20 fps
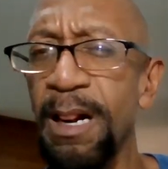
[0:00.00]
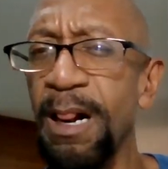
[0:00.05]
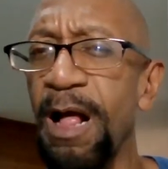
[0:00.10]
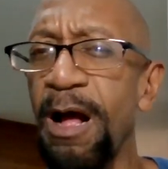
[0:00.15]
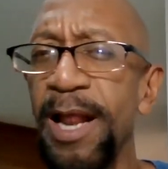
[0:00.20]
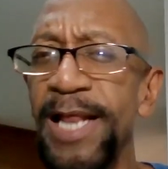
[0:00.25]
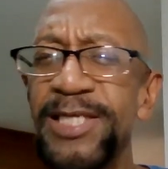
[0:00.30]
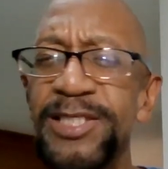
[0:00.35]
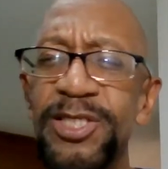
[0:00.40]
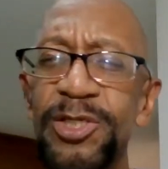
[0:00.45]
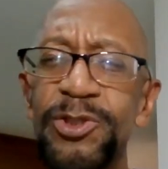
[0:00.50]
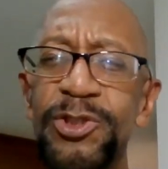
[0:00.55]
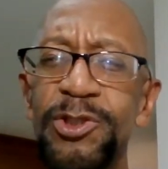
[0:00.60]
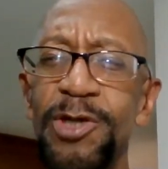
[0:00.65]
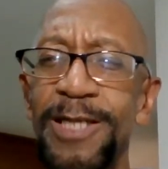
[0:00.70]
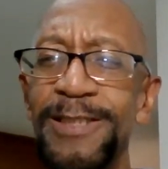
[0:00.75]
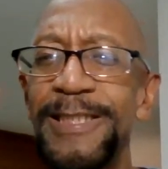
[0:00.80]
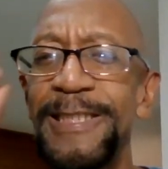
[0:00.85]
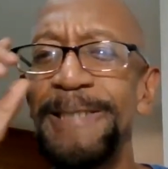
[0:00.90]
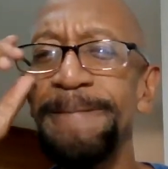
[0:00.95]
Oh, that's so
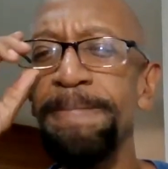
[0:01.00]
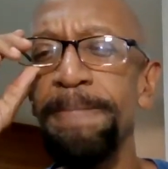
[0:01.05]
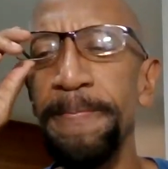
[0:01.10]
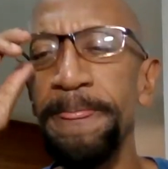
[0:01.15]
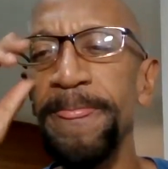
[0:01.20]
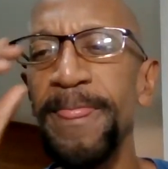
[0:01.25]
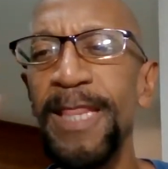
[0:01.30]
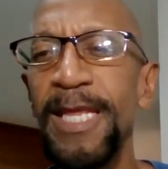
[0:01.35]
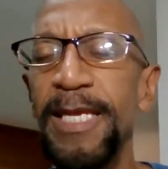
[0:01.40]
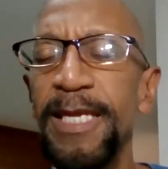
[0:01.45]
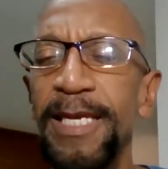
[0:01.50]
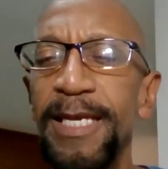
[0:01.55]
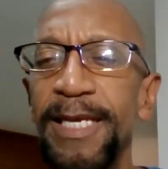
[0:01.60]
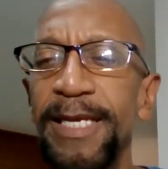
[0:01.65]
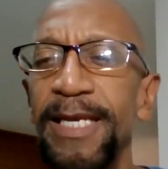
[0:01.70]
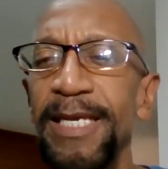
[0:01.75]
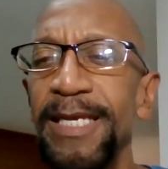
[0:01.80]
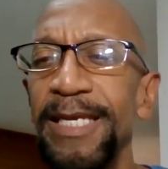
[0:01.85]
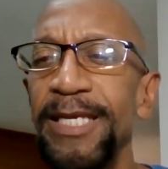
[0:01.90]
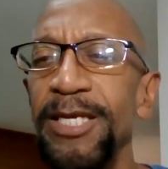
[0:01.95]
salty.
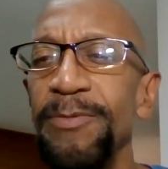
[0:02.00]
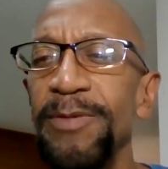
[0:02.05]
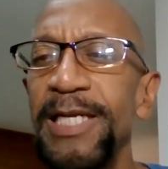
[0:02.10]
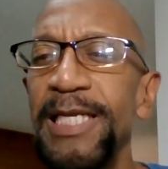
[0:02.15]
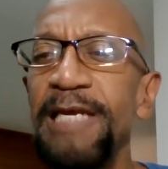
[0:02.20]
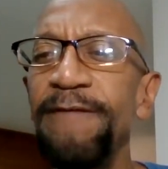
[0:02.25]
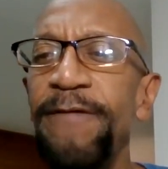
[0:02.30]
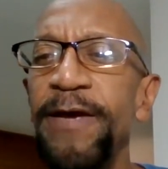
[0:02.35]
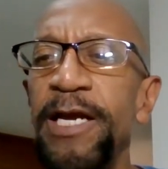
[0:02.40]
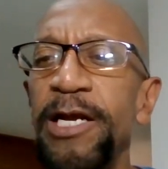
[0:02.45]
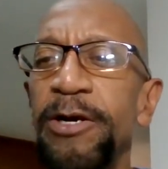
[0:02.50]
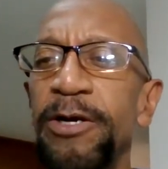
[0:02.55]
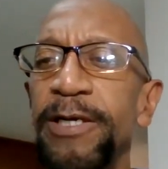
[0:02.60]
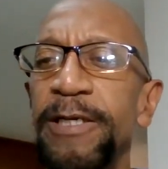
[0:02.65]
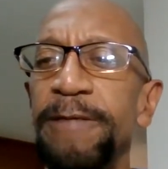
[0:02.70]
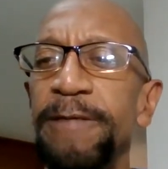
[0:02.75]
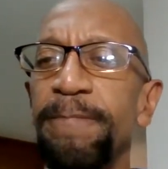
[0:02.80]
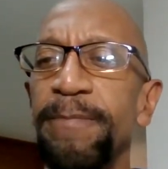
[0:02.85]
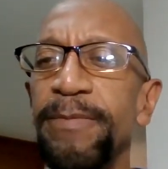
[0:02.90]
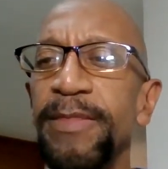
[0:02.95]
You leave
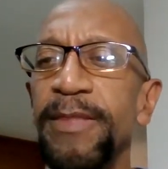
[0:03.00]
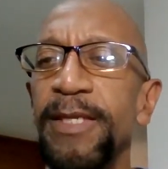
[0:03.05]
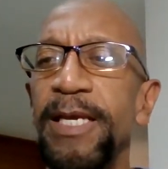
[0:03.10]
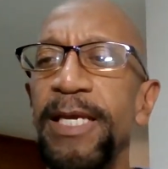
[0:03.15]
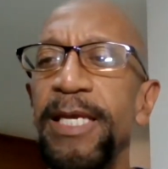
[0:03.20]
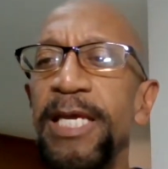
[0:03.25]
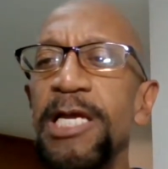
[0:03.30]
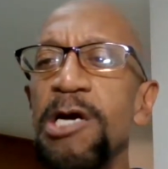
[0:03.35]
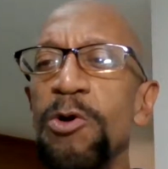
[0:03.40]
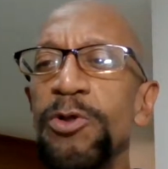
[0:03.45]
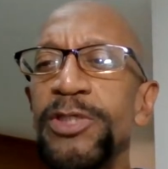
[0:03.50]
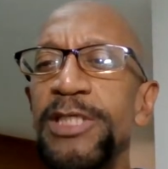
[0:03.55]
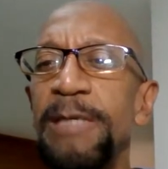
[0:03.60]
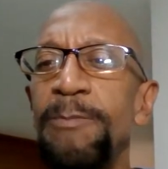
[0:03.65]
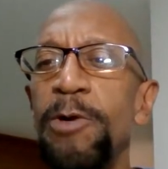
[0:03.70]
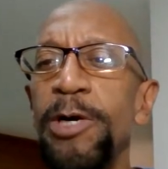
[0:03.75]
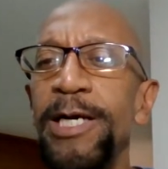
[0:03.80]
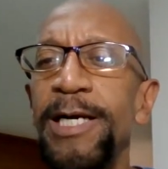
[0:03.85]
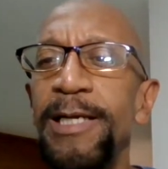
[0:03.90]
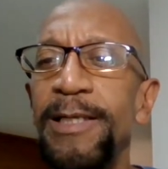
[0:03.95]
here, you go
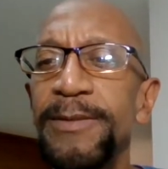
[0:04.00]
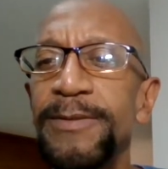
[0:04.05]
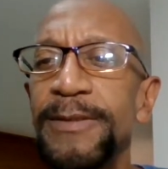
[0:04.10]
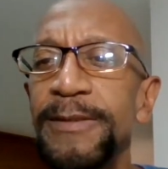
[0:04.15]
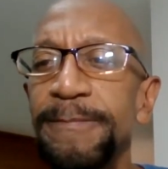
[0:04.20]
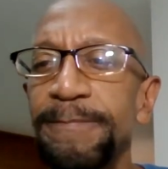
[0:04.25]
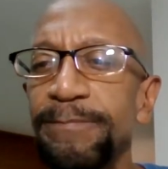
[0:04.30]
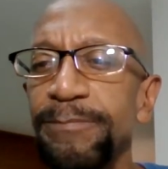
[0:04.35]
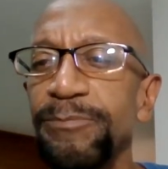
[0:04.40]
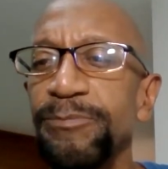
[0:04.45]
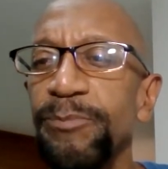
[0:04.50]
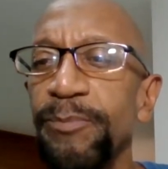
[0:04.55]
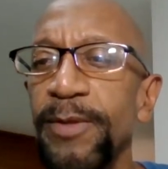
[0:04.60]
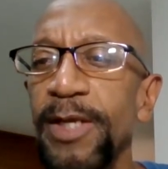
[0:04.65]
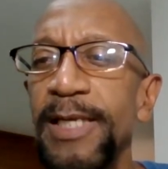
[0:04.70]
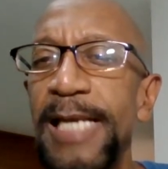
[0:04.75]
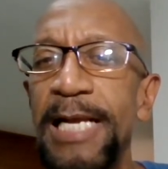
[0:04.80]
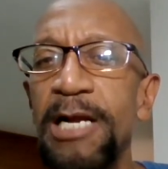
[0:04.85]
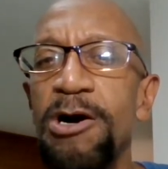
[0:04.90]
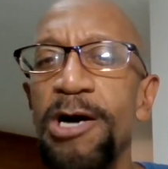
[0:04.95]
somewhere else,
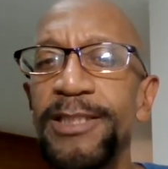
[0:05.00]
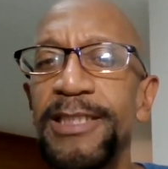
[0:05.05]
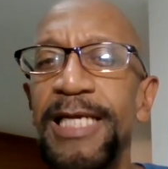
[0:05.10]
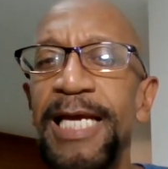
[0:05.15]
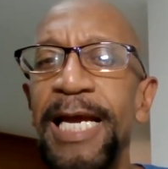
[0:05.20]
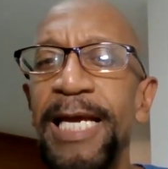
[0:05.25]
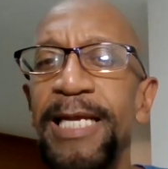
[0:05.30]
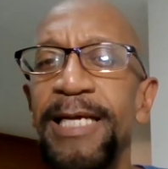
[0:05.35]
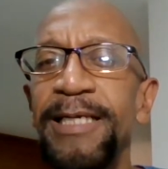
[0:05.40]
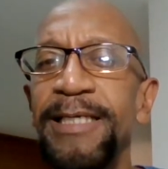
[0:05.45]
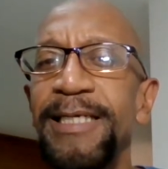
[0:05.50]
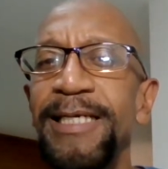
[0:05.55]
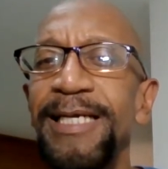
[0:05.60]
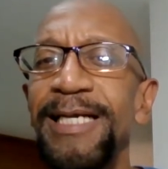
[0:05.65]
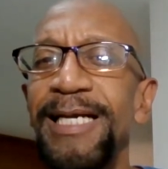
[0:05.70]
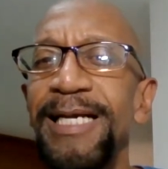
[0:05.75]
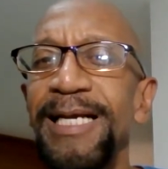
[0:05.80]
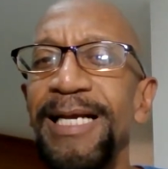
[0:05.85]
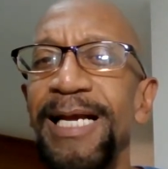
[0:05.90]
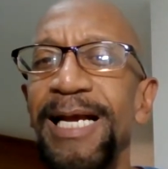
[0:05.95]
like Cartagena,
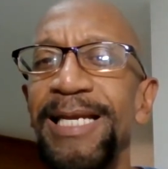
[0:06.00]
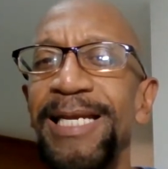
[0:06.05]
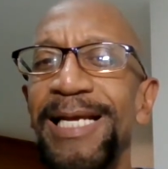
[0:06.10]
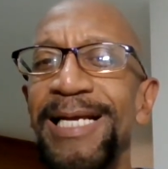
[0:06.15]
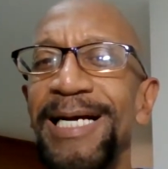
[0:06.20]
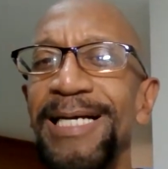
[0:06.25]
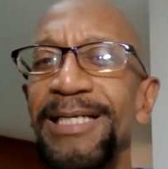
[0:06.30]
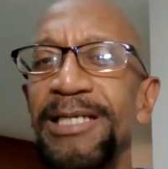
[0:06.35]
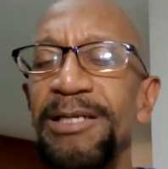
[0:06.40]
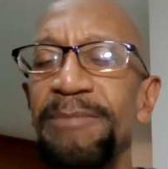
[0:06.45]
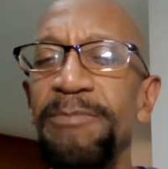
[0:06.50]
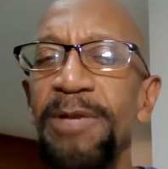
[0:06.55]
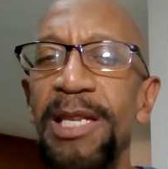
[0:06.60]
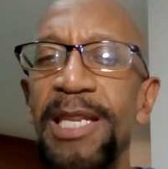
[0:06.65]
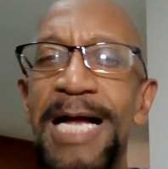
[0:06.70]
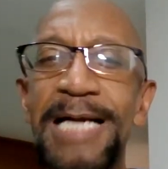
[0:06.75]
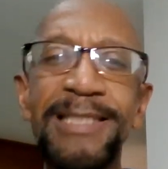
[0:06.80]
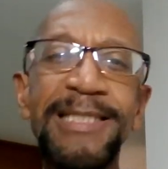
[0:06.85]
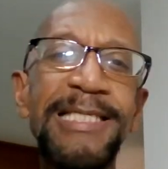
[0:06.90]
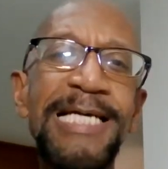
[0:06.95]
and they got
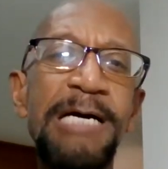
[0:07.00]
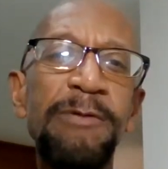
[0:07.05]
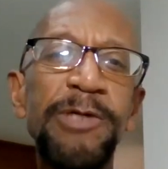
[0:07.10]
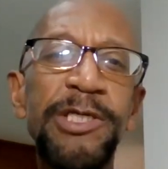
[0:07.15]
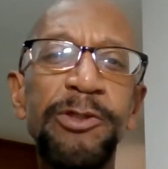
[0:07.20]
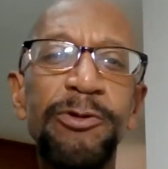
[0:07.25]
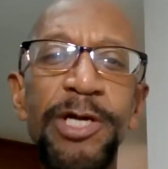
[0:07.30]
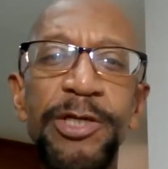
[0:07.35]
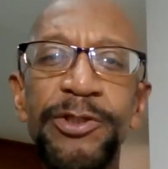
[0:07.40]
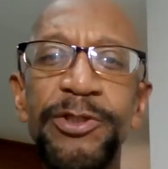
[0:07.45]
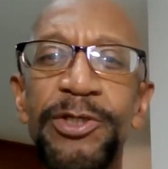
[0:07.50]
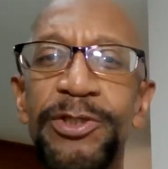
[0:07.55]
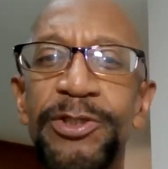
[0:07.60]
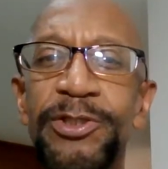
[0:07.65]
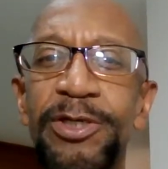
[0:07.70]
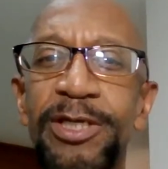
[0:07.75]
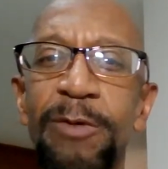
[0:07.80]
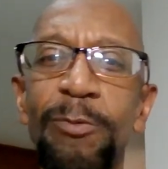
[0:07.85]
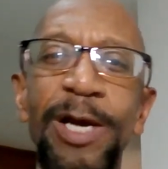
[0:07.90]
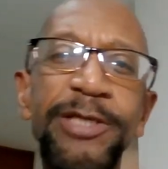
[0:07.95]
lockdown restrictions,
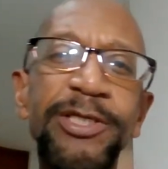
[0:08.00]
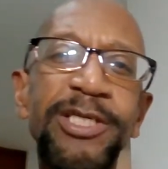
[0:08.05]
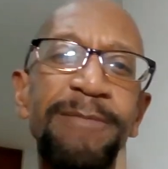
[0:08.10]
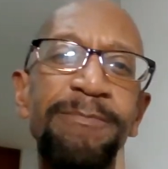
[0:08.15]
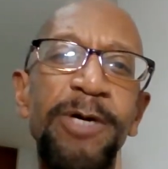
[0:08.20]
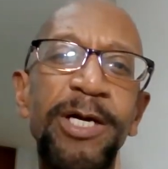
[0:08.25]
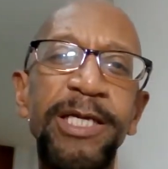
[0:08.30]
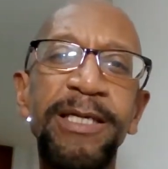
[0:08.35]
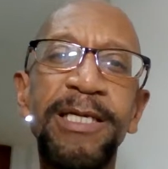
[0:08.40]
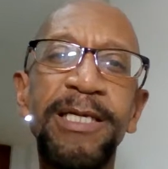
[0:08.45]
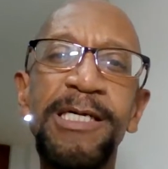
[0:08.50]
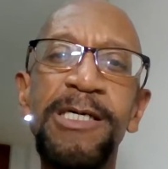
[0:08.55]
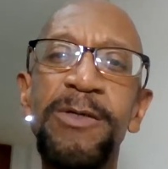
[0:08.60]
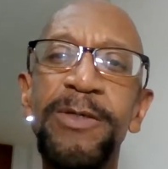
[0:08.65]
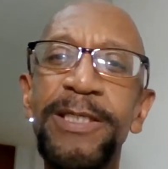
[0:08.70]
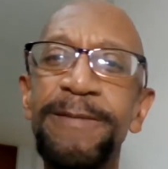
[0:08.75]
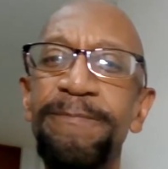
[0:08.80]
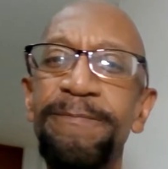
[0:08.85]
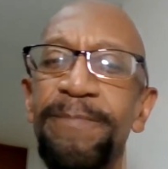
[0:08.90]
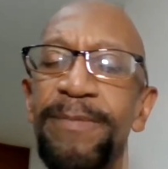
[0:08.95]
so you waste your money and
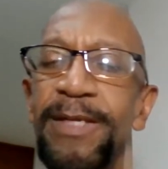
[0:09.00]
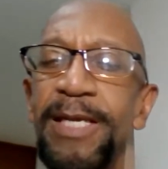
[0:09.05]
going.